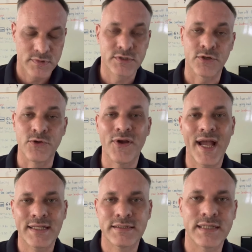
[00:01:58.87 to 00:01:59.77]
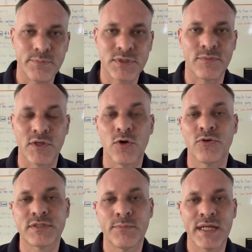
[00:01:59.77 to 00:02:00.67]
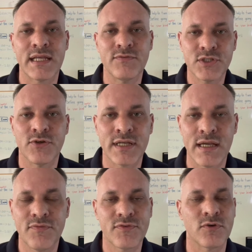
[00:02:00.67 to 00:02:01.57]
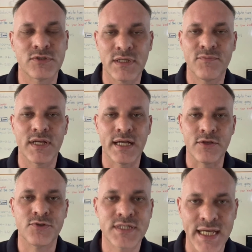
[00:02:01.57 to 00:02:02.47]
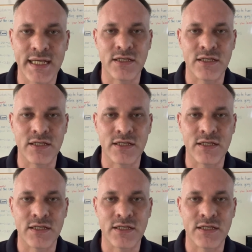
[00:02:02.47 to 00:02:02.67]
So you accept something. Or somebody gives you a gift or something and you take